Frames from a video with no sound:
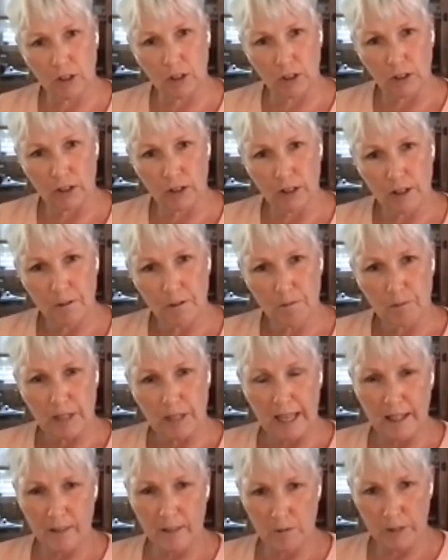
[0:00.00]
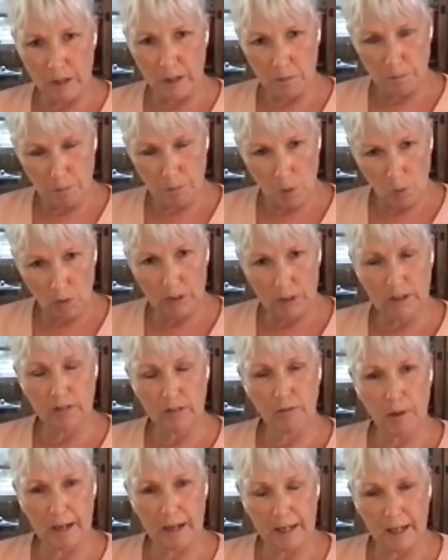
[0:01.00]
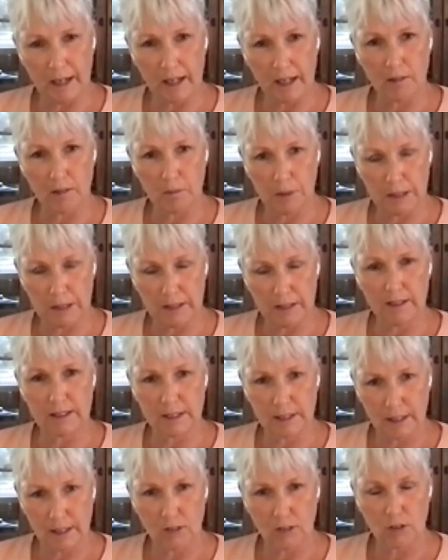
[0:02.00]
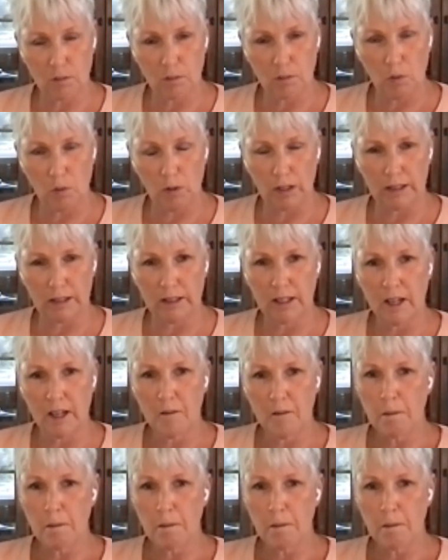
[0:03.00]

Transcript: Earth, and the point of my heart being the center point.